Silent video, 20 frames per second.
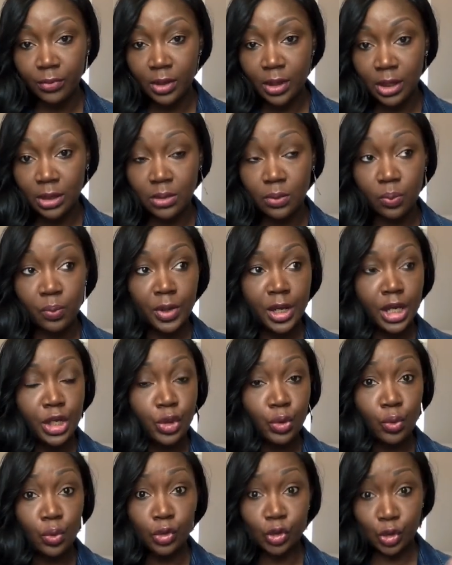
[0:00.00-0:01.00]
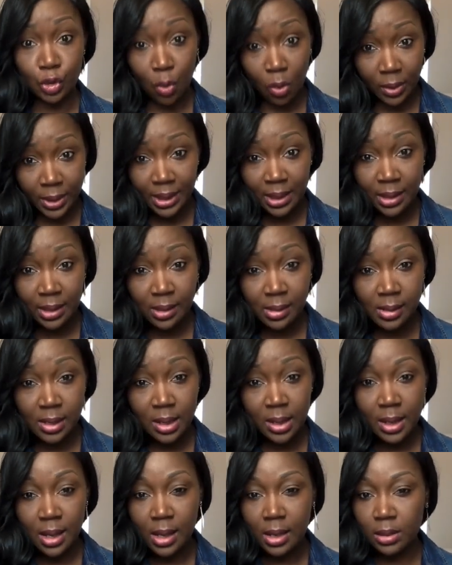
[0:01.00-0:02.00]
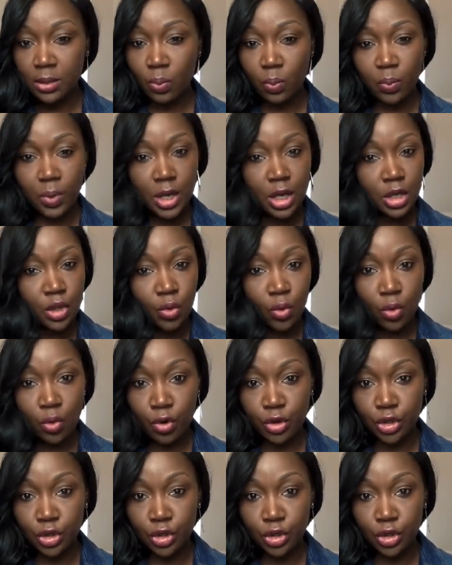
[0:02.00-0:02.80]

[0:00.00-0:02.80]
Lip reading: in the way you're talking, in the way your